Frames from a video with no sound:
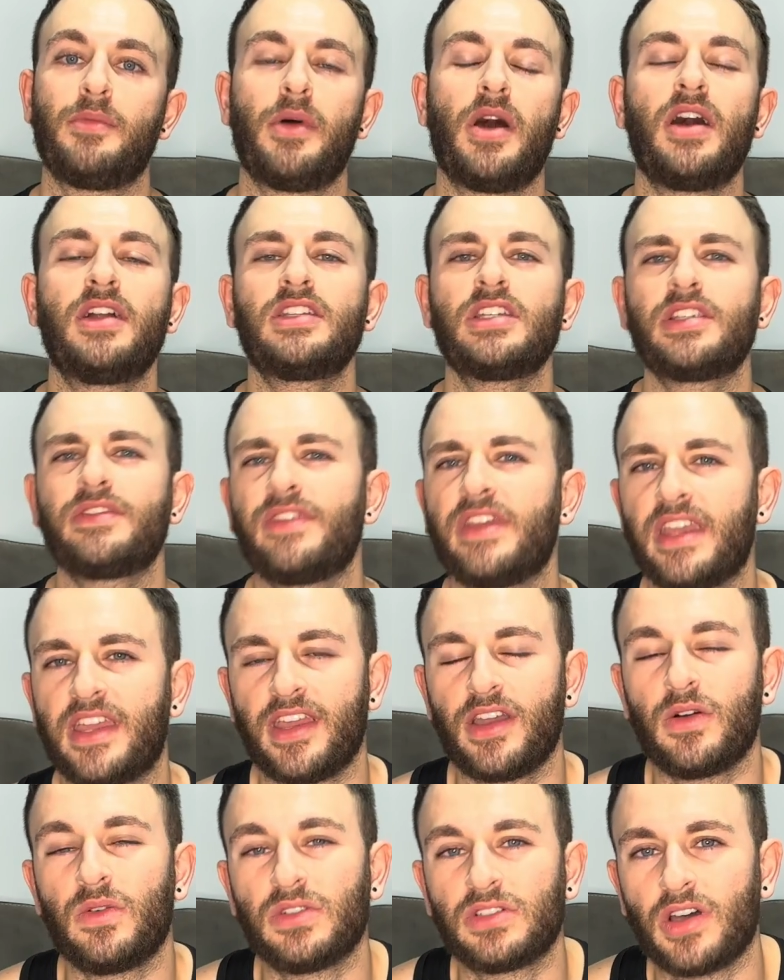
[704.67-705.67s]
But I just think
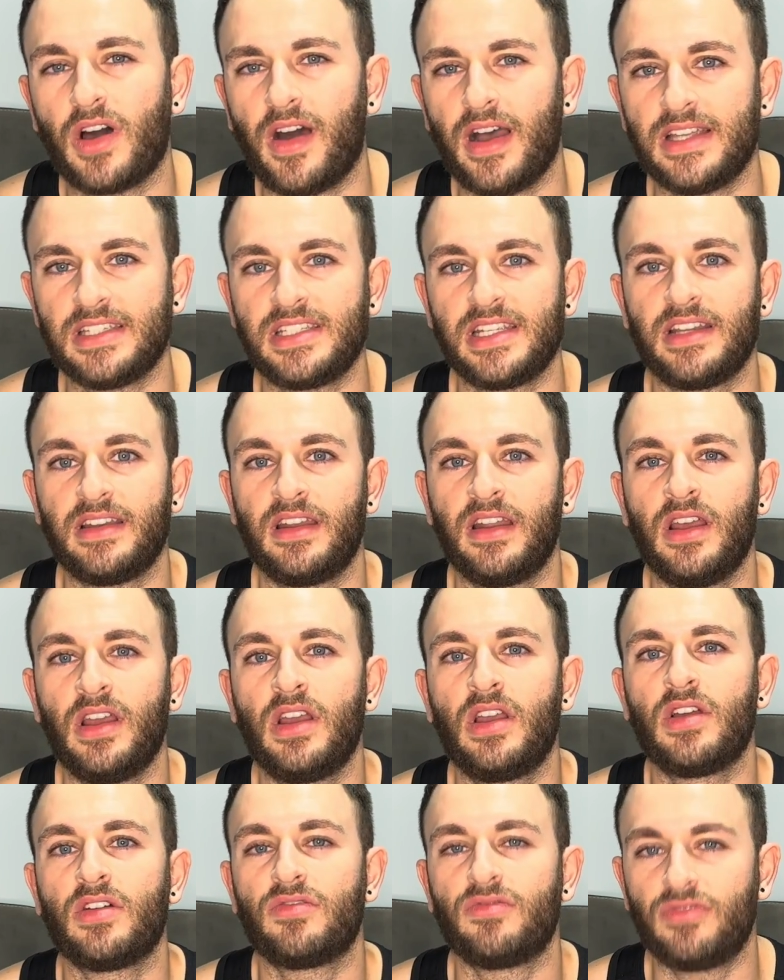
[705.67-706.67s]
it all ties in
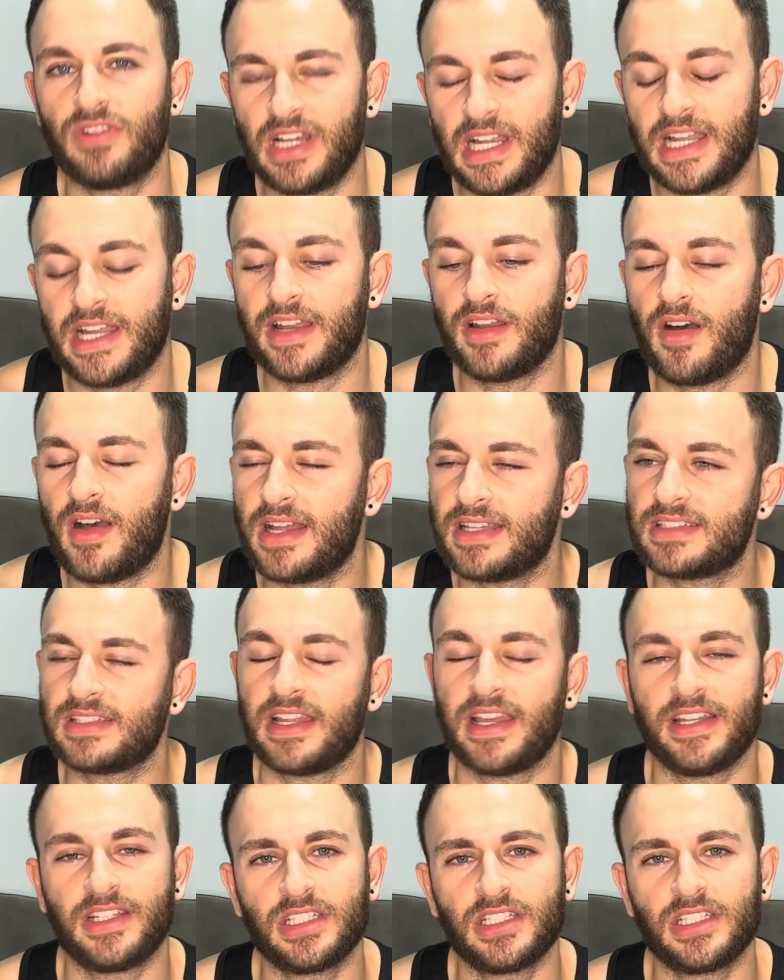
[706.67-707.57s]
really nicely.